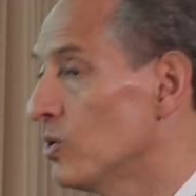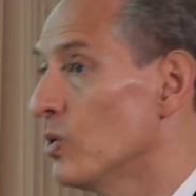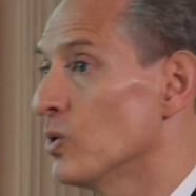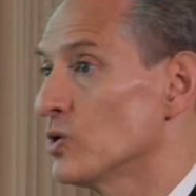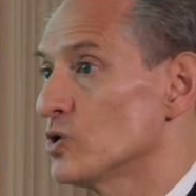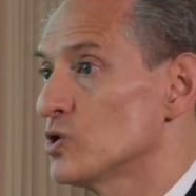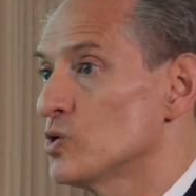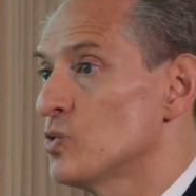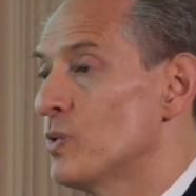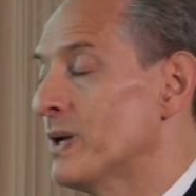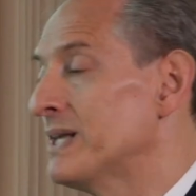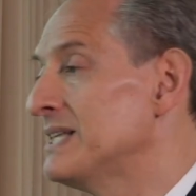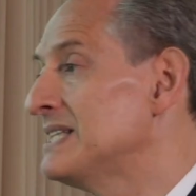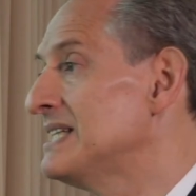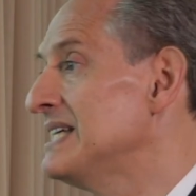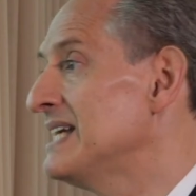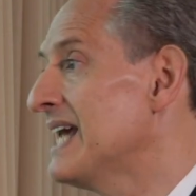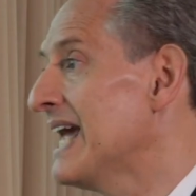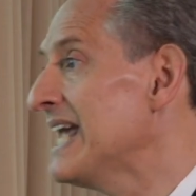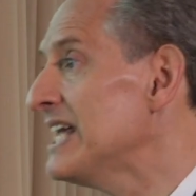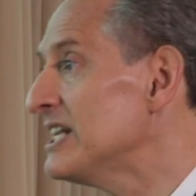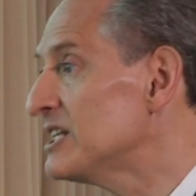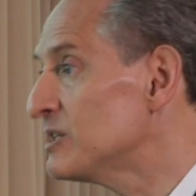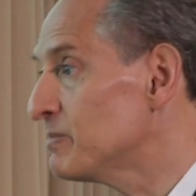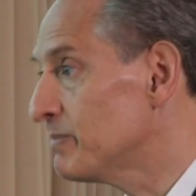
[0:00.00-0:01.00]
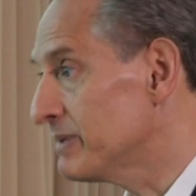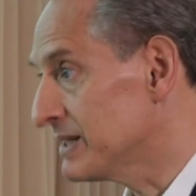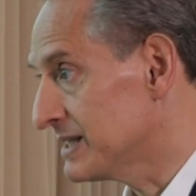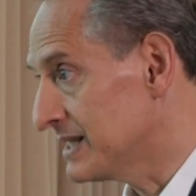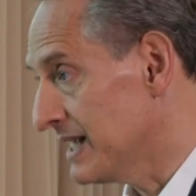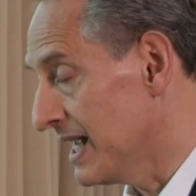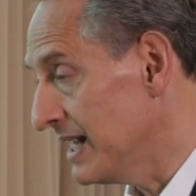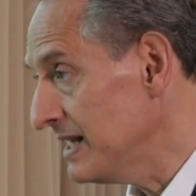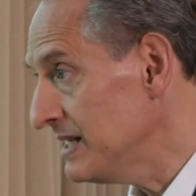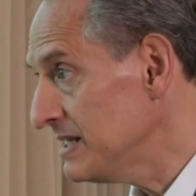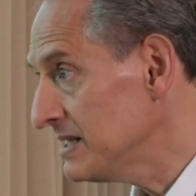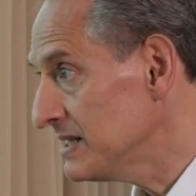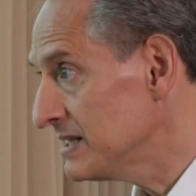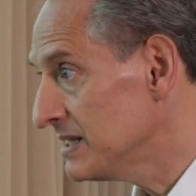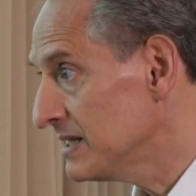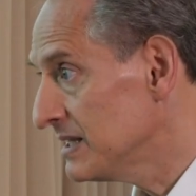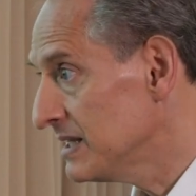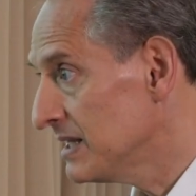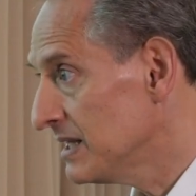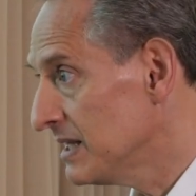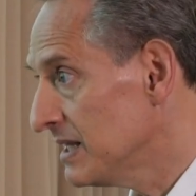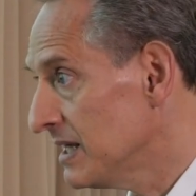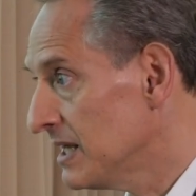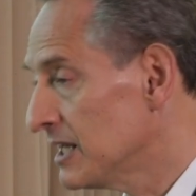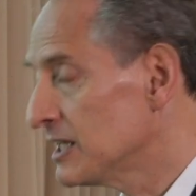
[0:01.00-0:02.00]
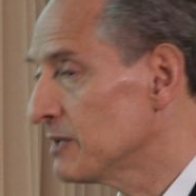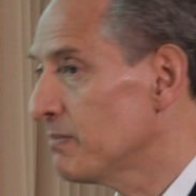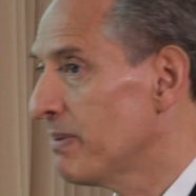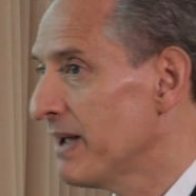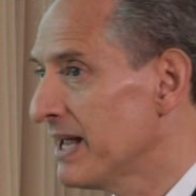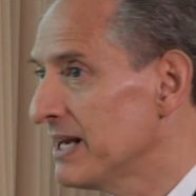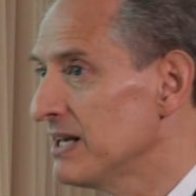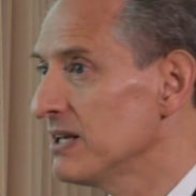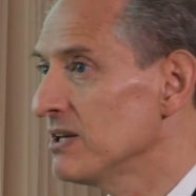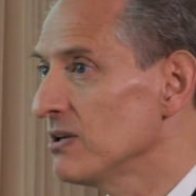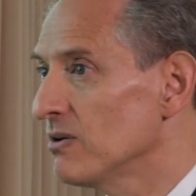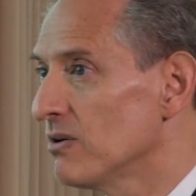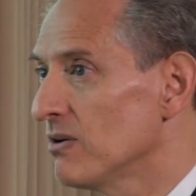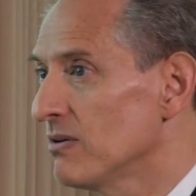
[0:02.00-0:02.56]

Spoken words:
or 28%, depending